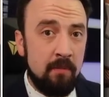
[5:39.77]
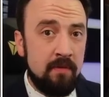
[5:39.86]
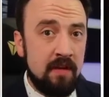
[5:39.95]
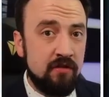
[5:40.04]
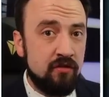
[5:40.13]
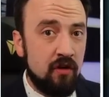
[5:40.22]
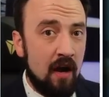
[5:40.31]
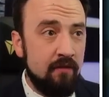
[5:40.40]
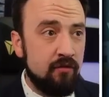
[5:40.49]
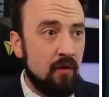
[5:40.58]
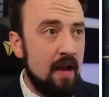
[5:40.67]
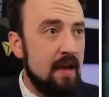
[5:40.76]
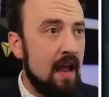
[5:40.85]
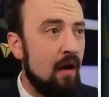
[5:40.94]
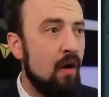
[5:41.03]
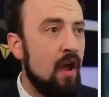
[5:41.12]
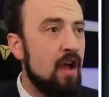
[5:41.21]
some disk drives right
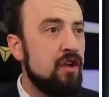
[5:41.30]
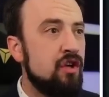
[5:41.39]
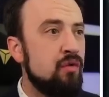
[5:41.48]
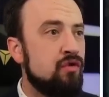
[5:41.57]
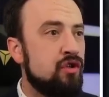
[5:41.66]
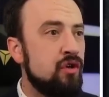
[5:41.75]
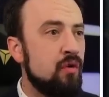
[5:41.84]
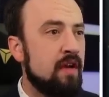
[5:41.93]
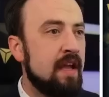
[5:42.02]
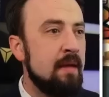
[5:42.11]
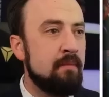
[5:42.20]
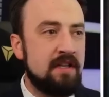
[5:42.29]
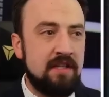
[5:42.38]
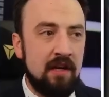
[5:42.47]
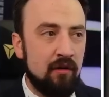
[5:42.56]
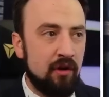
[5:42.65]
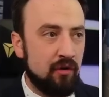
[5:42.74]
now, you do get
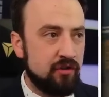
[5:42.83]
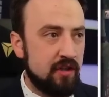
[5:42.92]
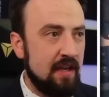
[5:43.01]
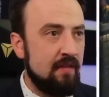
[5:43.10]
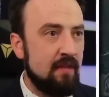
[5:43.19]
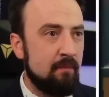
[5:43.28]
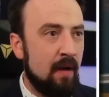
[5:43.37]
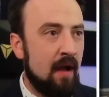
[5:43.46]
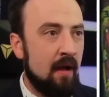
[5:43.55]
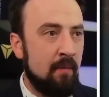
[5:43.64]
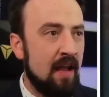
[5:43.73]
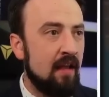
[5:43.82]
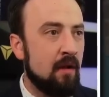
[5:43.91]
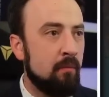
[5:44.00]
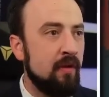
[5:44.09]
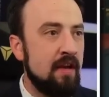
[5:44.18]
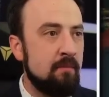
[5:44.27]
materials in by
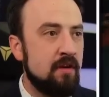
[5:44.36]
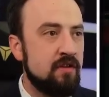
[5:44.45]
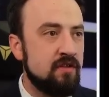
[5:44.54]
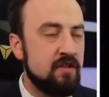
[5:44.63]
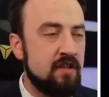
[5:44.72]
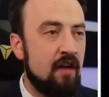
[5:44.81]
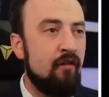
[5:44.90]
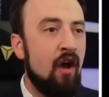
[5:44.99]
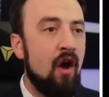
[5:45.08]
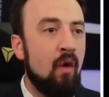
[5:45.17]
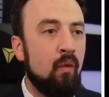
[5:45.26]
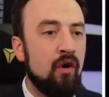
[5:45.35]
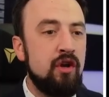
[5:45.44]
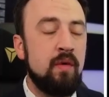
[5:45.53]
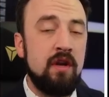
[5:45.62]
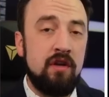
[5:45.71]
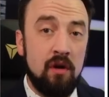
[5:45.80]
completing missions and stuff, where
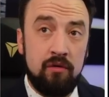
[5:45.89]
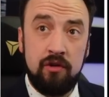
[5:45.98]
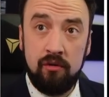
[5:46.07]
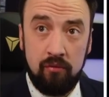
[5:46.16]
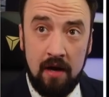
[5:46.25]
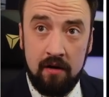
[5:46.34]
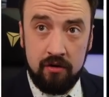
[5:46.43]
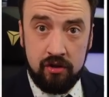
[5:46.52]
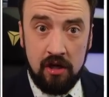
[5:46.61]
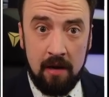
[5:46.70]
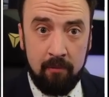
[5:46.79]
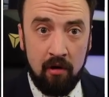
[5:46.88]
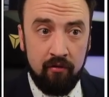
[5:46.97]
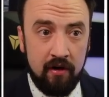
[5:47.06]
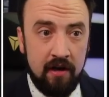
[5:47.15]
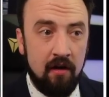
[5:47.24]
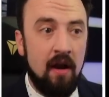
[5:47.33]
you can go to the record shop
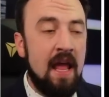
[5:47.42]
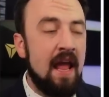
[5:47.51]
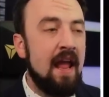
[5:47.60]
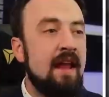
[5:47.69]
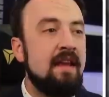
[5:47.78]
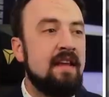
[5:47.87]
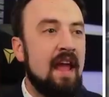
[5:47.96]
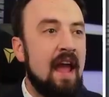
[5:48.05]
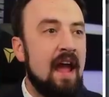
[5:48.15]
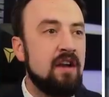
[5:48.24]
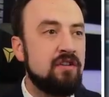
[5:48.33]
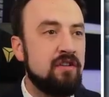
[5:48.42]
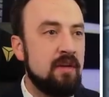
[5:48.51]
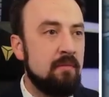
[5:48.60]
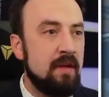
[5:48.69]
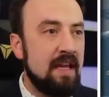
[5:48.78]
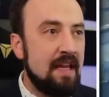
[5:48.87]
over here and cash
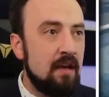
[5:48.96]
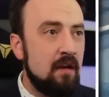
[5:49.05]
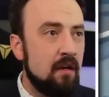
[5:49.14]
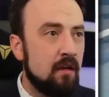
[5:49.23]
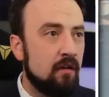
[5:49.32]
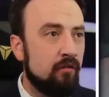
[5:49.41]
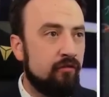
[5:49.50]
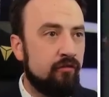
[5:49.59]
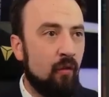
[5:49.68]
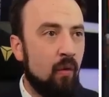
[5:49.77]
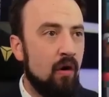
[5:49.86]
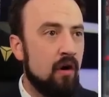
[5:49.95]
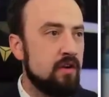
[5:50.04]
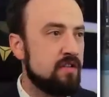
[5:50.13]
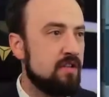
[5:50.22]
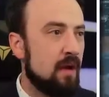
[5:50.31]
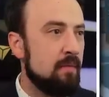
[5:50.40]
them in for
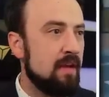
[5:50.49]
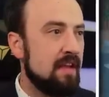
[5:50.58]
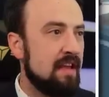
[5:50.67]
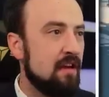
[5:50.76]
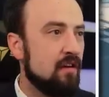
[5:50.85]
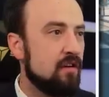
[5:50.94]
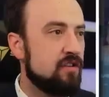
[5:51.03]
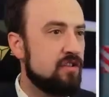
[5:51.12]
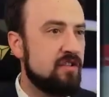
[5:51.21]
some gear